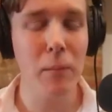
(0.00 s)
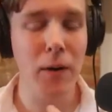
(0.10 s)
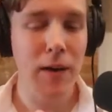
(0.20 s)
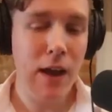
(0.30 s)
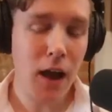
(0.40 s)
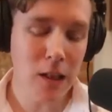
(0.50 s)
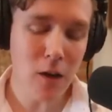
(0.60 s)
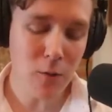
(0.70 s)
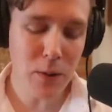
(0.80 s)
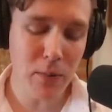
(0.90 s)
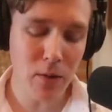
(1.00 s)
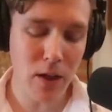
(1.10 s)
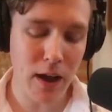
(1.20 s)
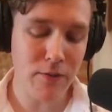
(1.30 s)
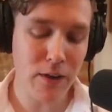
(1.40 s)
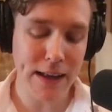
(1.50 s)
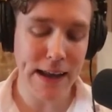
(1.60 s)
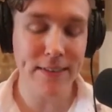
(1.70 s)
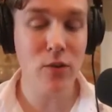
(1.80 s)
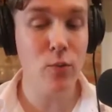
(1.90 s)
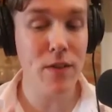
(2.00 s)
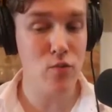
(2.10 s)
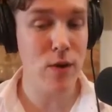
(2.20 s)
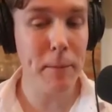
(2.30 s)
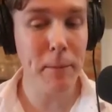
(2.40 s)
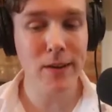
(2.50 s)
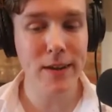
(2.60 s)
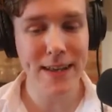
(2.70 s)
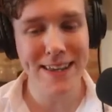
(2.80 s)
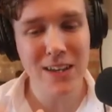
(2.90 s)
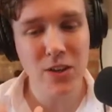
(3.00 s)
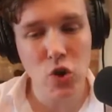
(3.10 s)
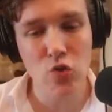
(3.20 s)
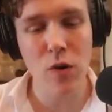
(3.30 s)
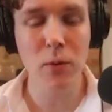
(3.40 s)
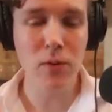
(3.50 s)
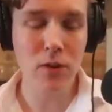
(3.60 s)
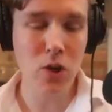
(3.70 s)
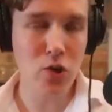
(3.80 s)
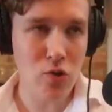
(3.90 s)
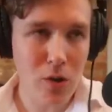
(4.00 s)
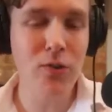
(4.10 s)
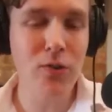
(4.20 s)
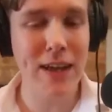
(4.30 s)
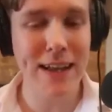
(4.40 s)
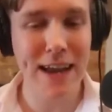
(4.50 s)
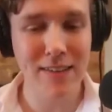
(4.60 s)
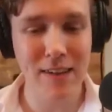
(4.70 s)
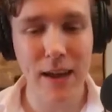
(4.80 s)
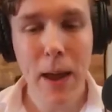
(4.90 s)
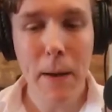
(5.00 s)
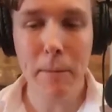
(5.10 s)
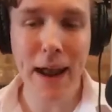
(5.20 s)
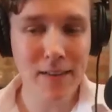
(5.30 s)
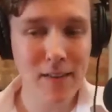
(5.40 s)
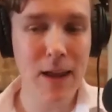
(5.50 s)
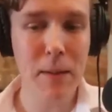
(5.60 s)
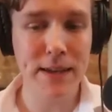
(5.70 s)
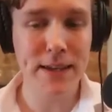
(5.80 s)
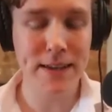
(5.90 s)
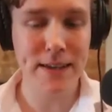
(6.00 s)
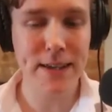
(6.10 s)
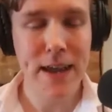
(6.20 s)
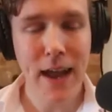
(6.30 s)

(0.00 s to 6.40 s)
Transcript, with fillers: But a lot of people that I've connected with around podcasting struggle to connect it back to their business.